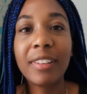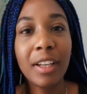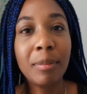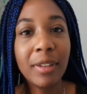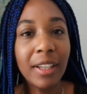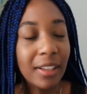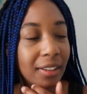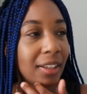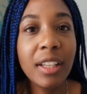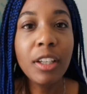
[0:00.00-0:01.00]
the same
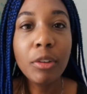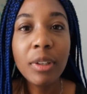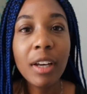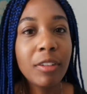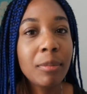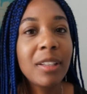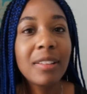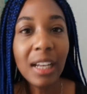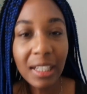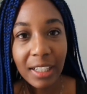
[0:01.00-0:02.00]
thing. I think we'd have to
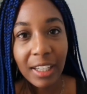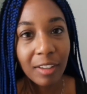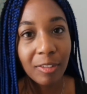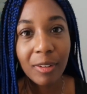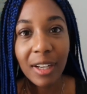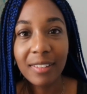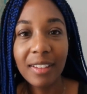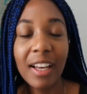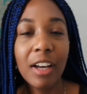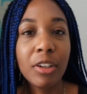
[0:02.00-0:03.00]
be slightly careful
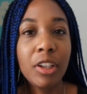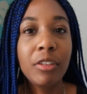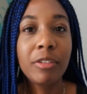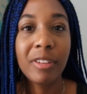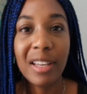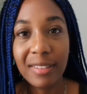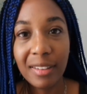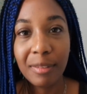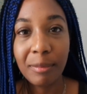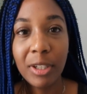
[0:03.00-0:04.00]
as to how you
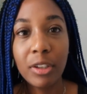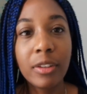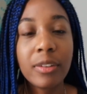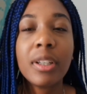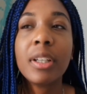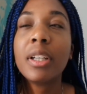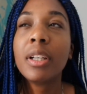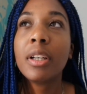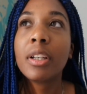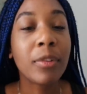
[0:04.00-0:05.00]
phrase it, because
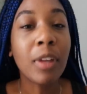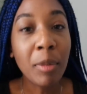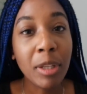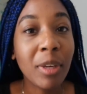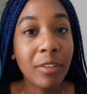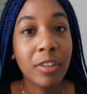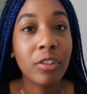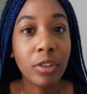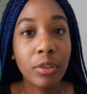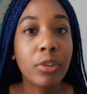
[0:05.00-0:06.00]
some of the
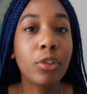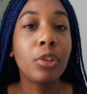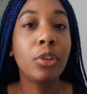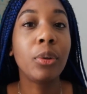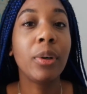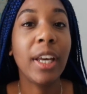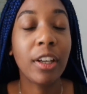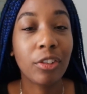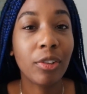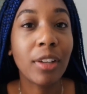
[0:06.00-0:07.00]
methods used to
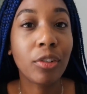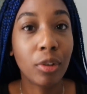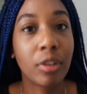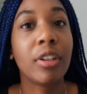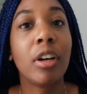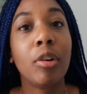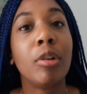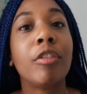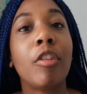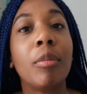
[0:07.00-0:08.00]
extract crocodile
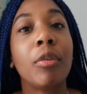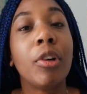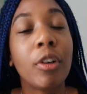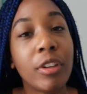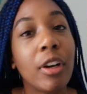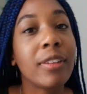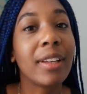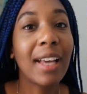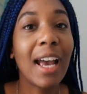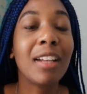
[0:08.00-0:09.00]
oil from
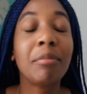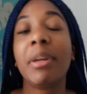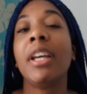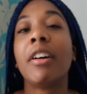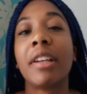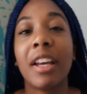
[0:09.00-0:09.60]
crocodiles can be